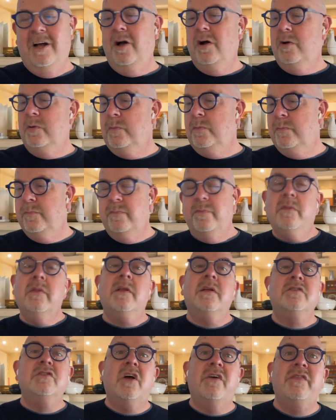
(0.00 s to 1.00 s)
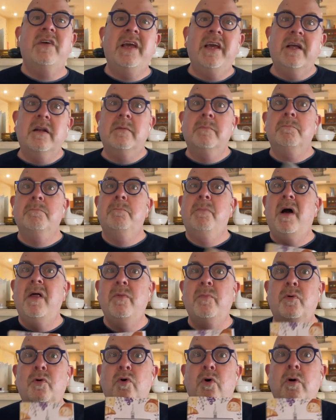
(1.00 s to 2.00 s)
Oh, don't forget, buy
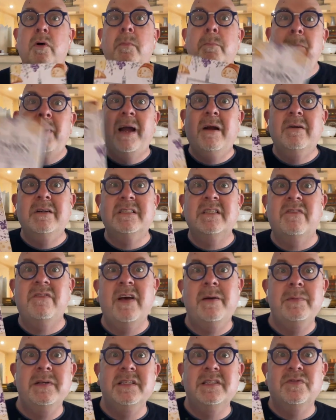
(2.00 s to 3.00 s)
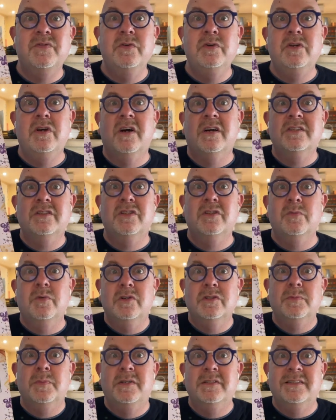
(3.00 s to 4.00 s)
the book, Paris, a fabulous food guide to the
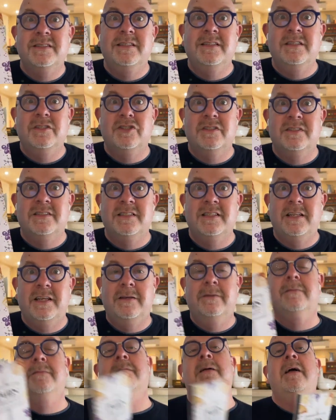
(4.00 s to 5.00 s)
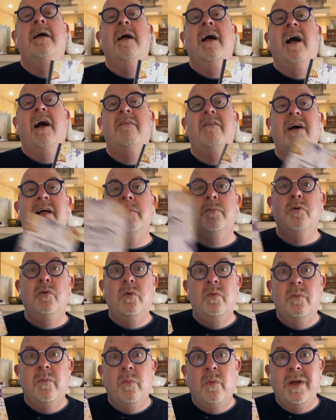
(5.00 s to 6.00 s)
world's most delicious city.
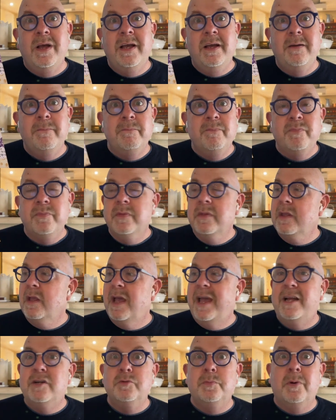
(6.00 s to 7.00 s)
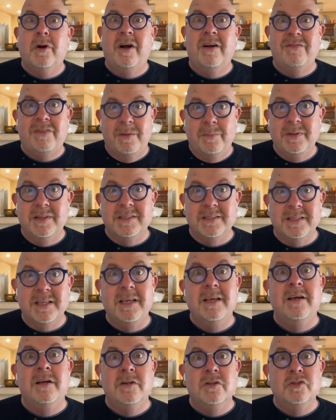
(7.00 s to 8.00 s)
Available where?
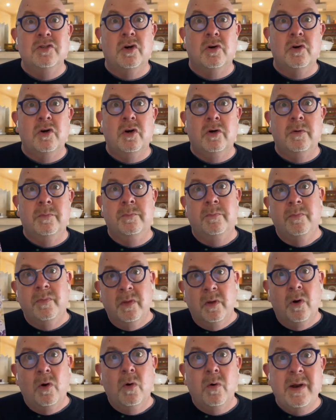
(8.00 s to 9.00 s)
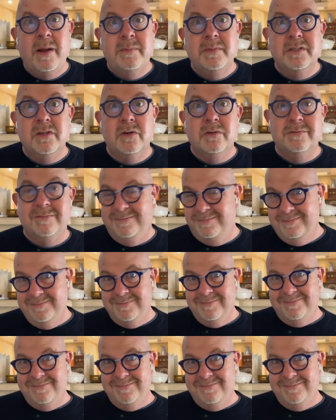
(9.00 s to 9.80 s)
AndrewPryFabulously.com or Amazon.